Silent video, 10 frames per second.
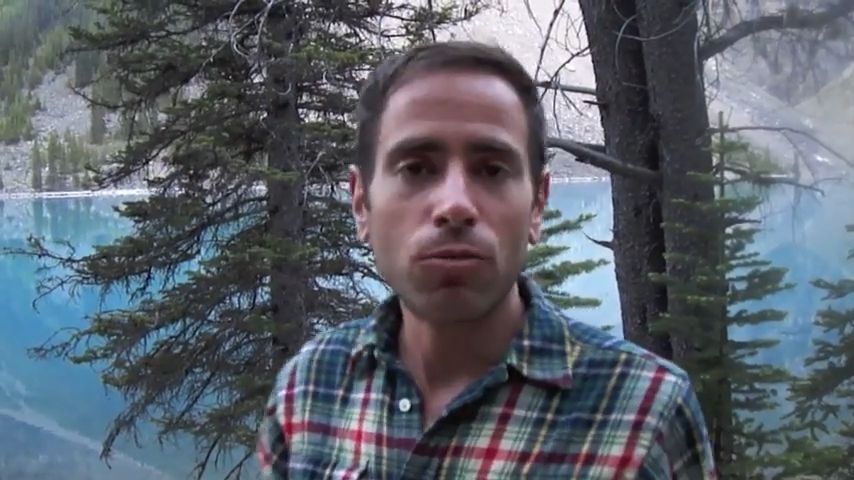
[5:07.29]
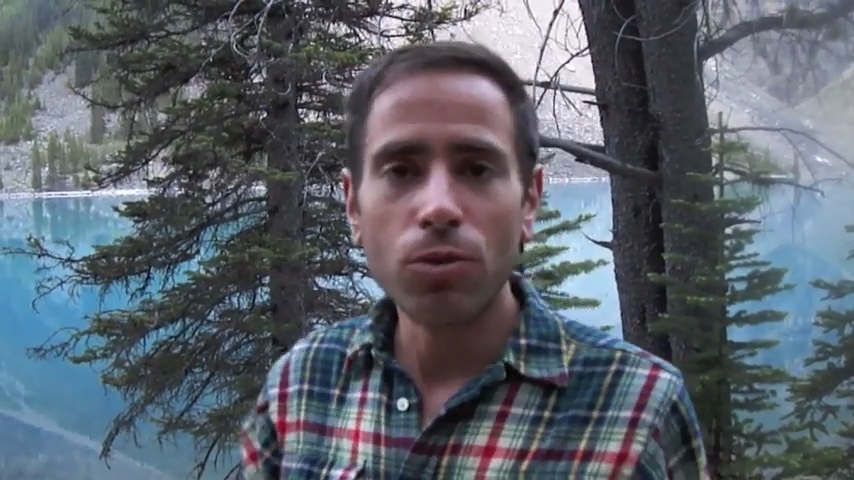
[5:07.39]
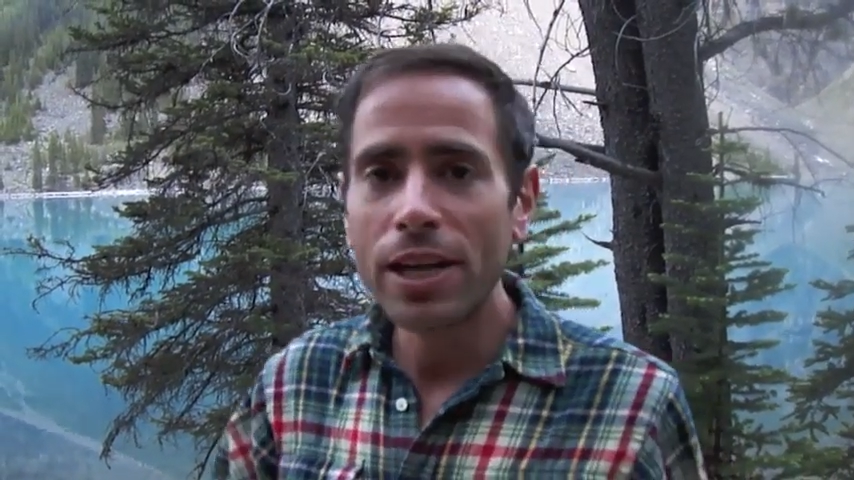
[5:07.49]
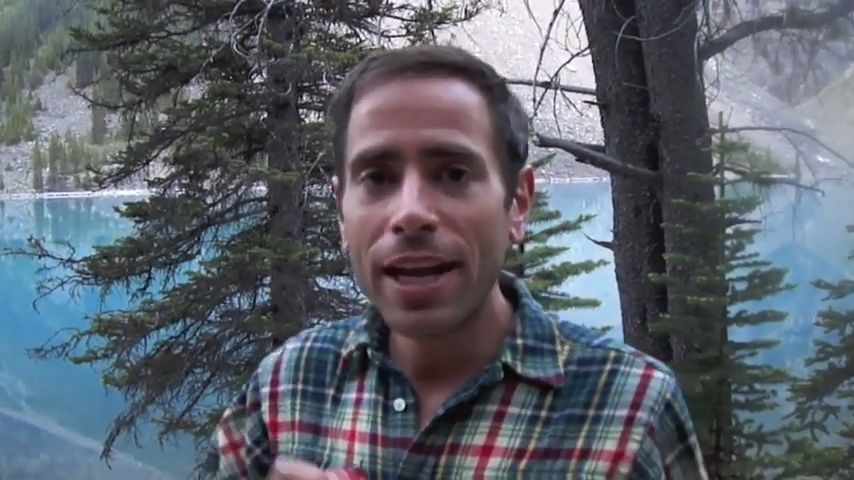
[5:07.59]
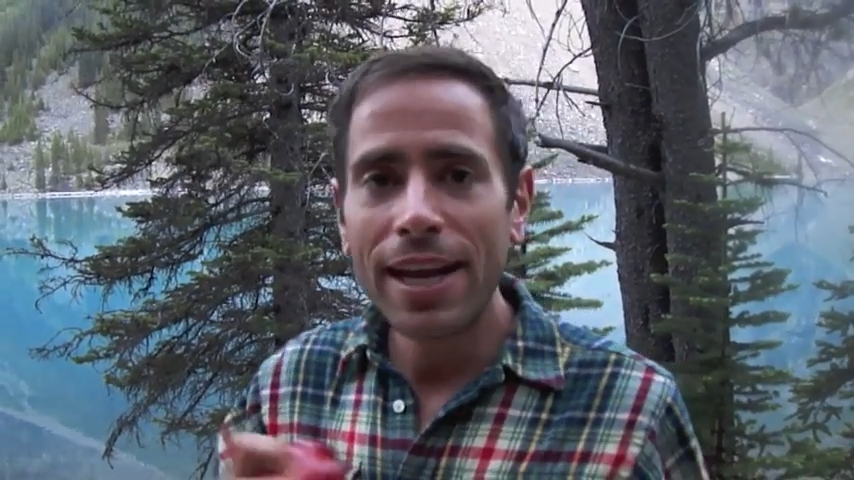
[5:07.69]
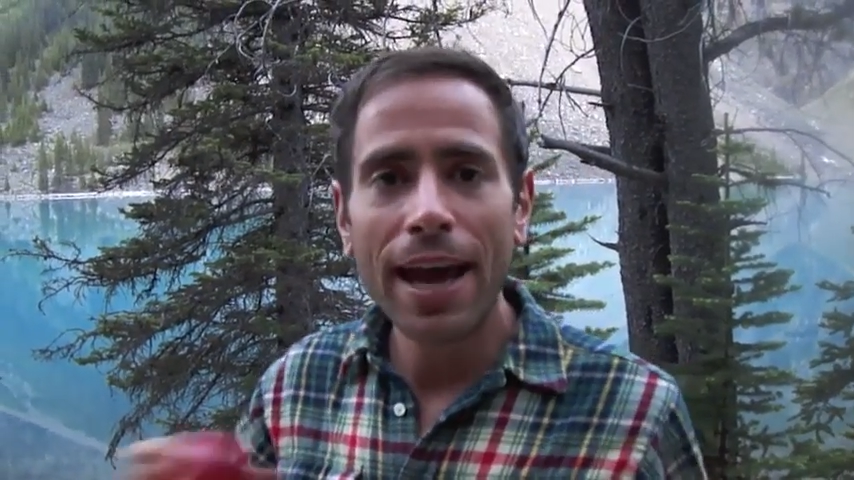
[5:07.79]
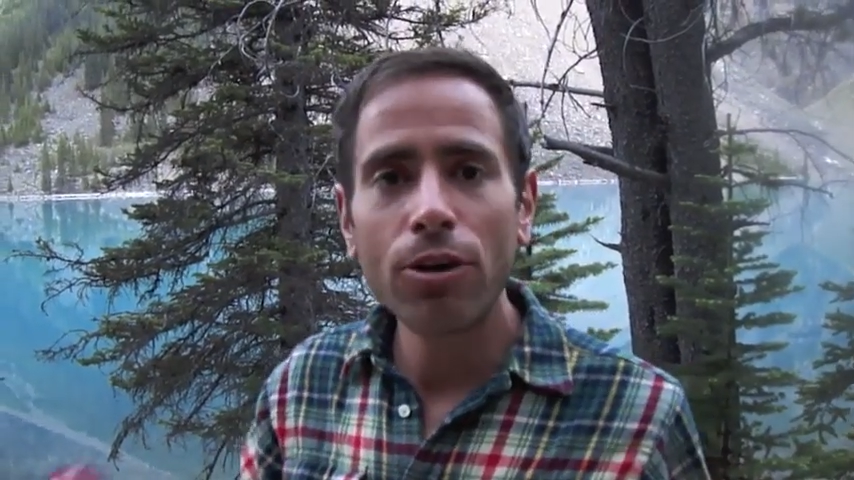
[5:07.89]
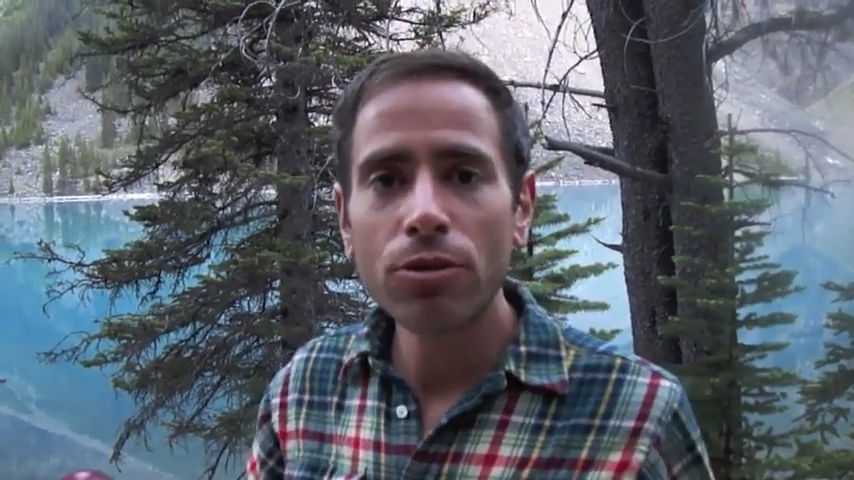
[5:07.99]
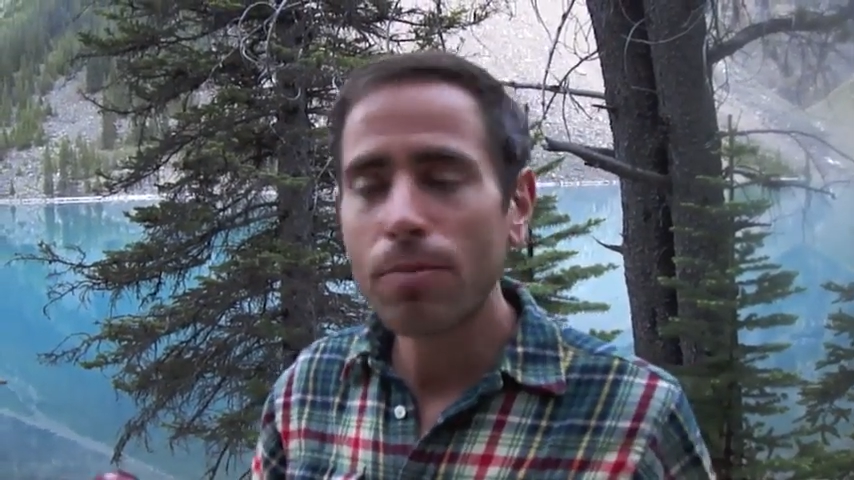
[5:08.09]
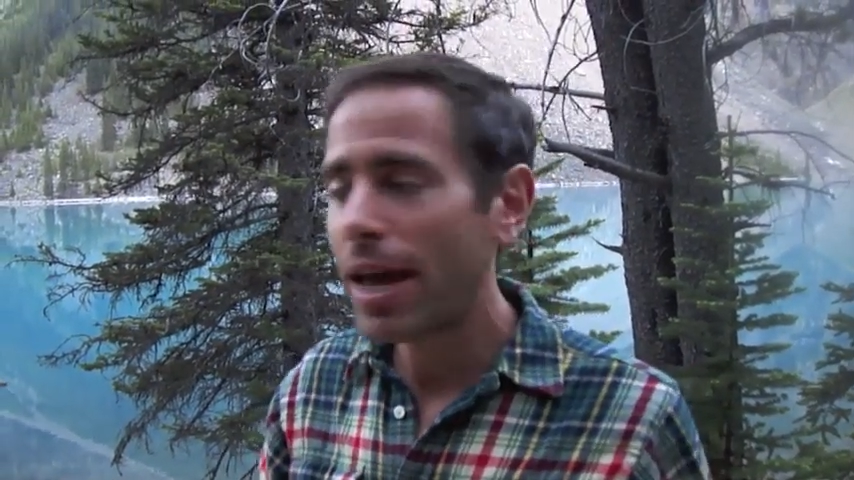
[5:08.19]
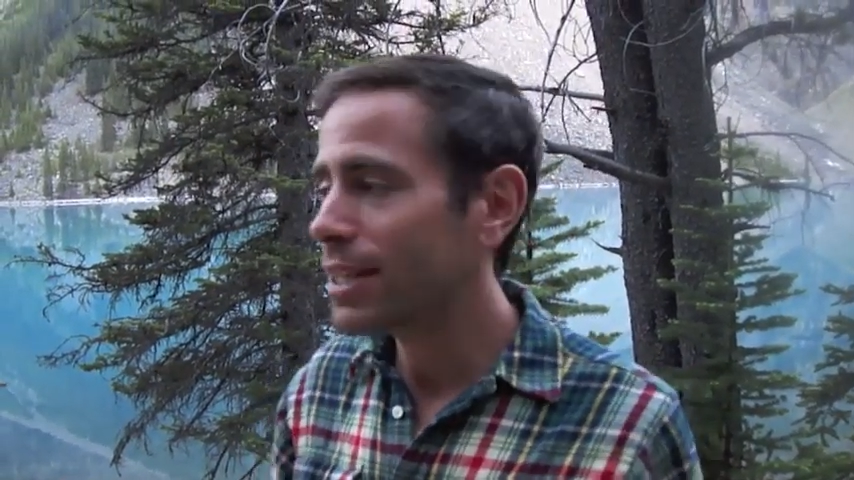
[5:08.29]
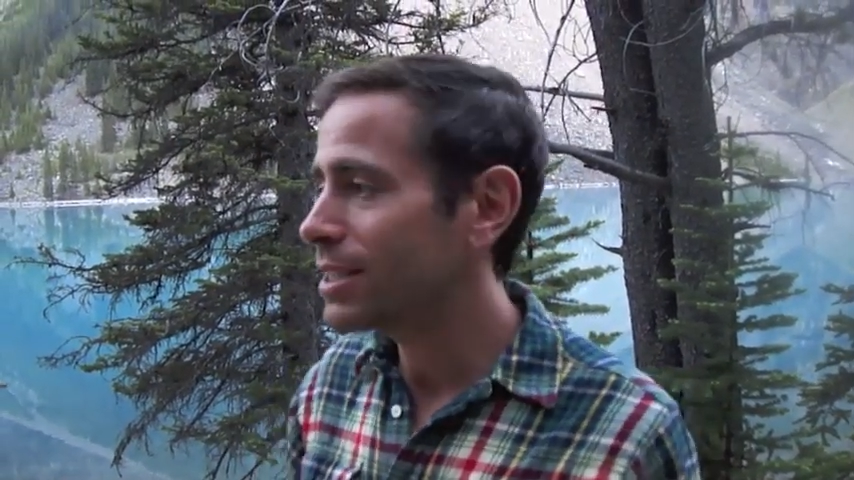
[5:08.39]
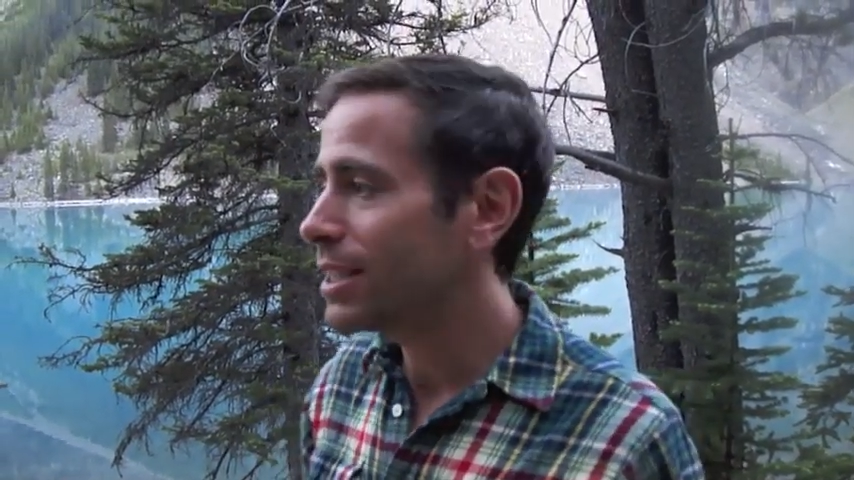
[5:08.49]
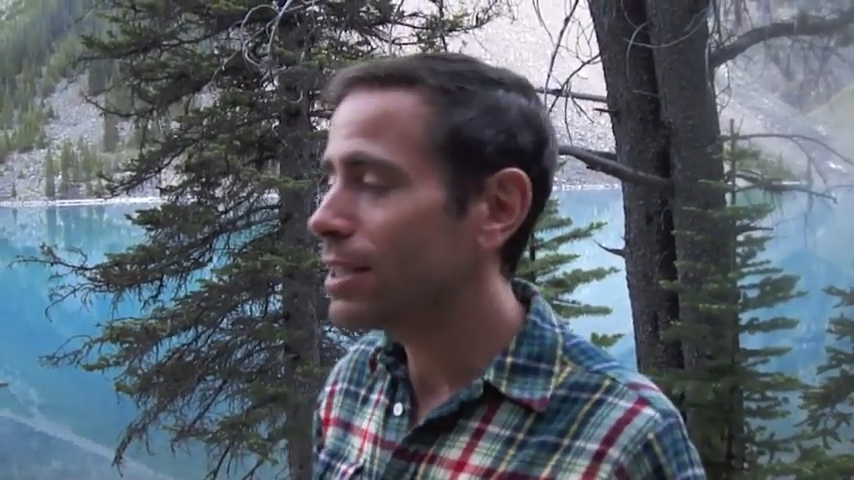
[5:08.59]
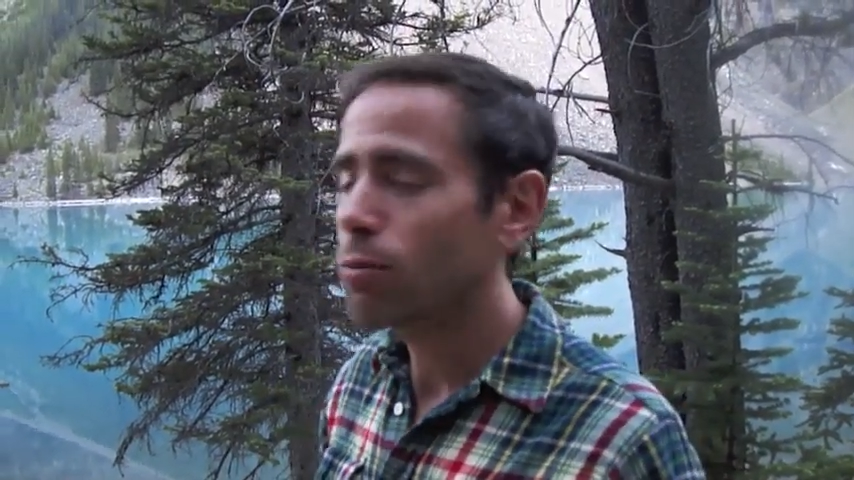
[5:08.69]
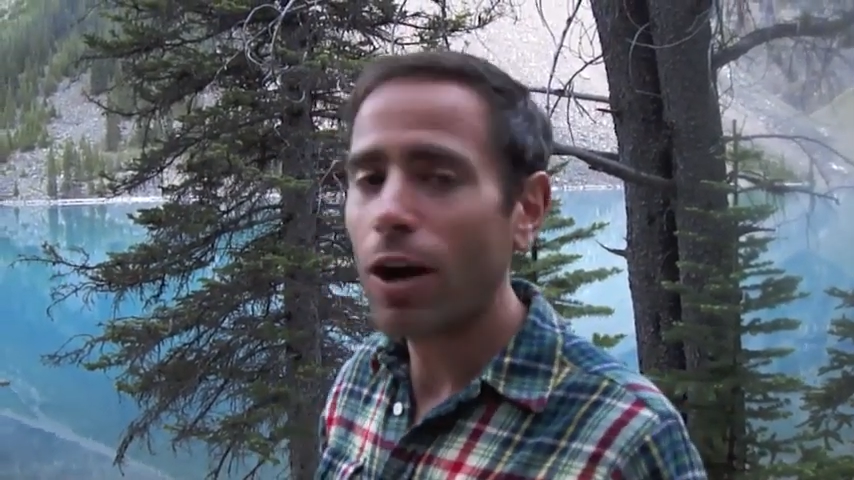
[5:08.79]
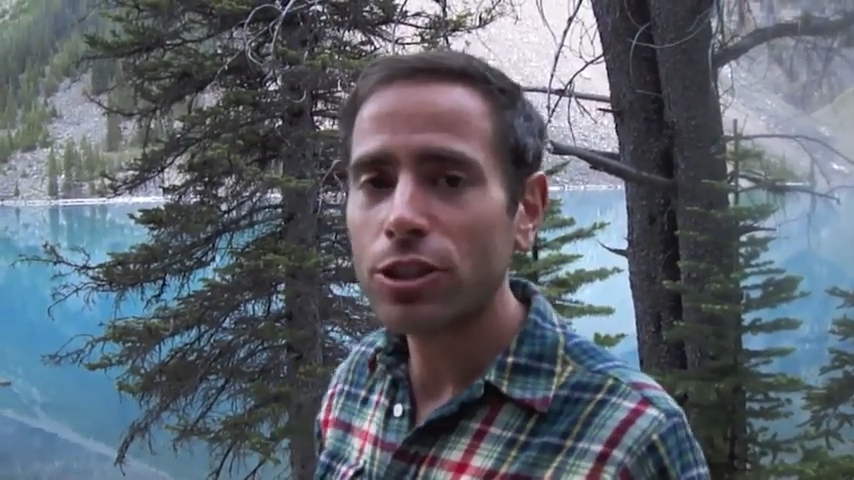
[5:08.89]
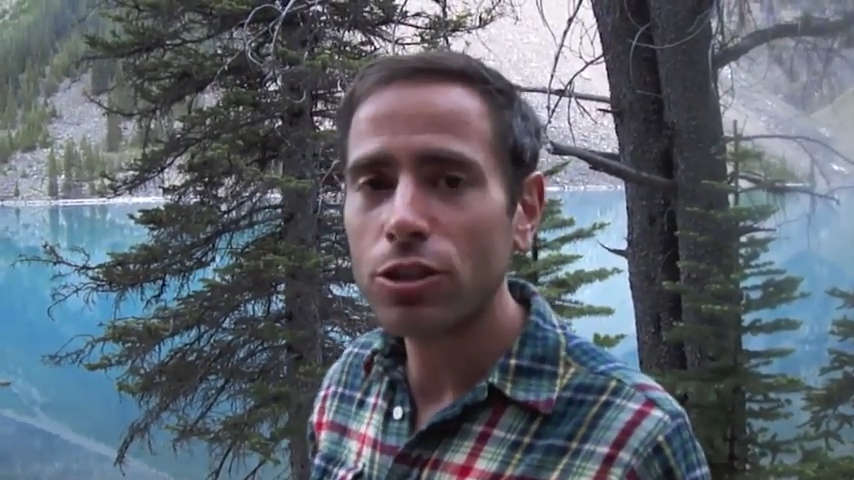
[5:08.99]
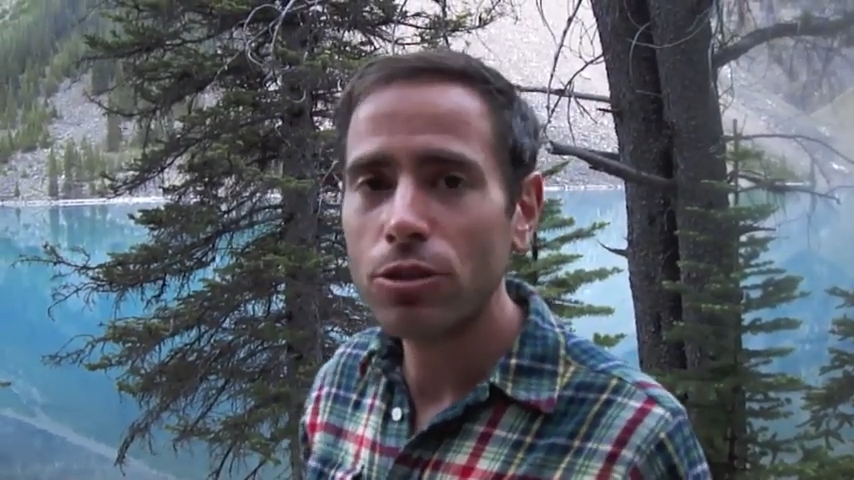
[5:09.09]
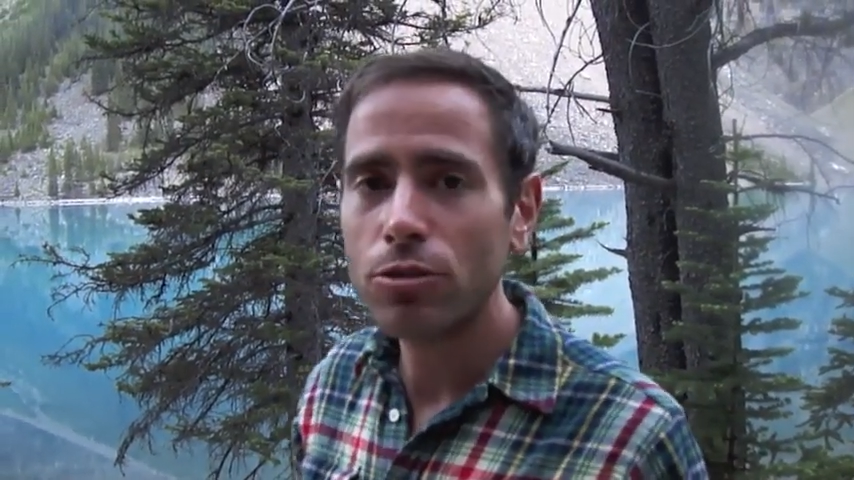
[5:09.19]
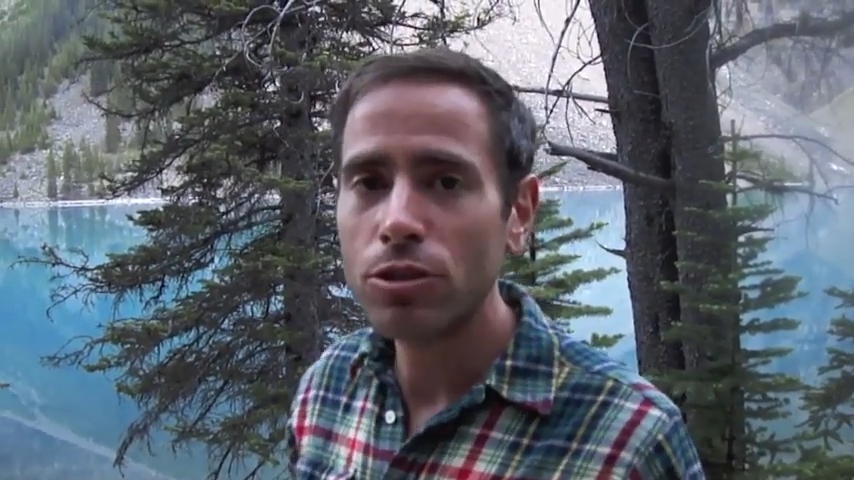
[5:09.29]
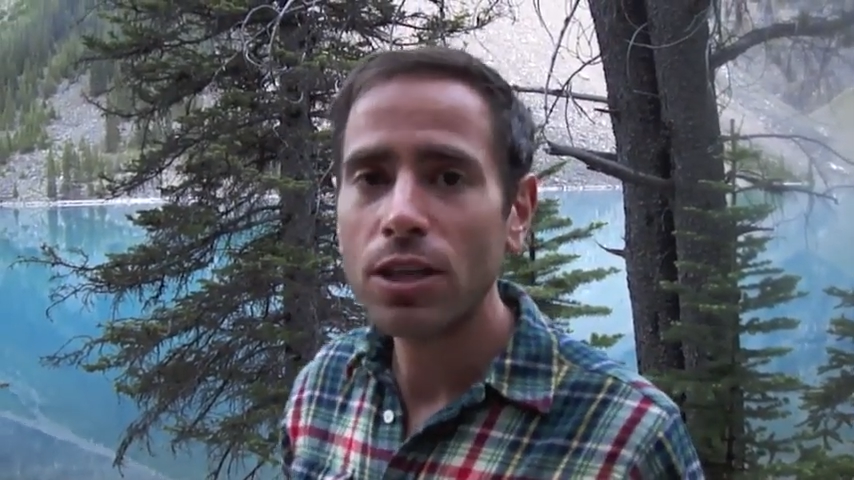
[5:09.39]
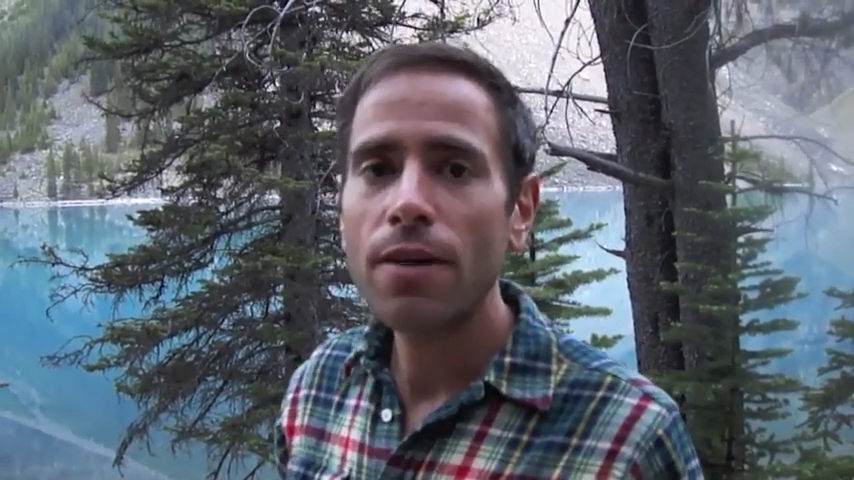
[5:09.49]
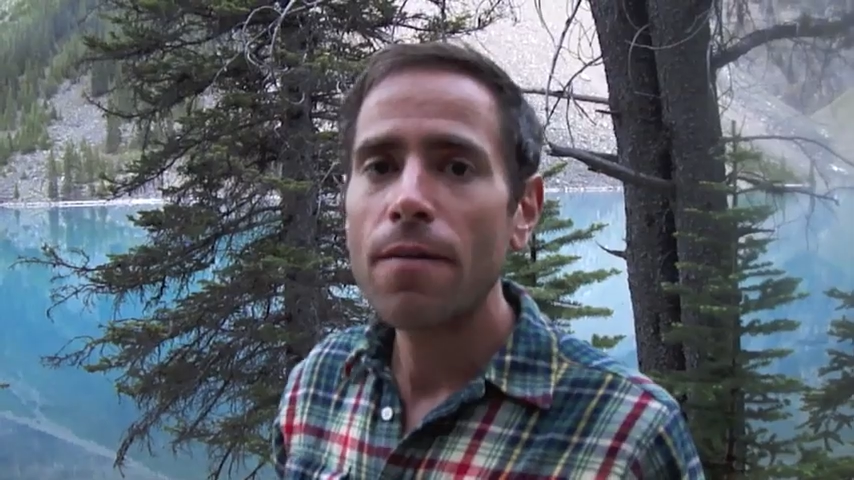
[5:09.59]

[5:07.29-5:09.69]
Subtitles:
read any health magazine, watch the news.